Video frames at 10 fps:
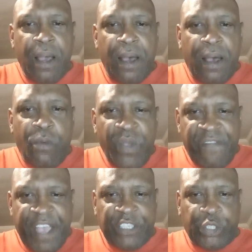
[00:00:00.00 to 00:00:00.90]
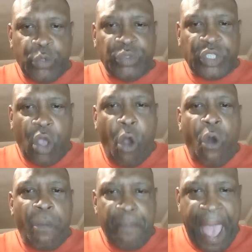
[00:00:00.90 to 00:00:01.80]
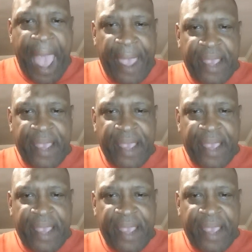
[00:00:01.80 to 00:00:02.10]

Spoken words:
We've had students call back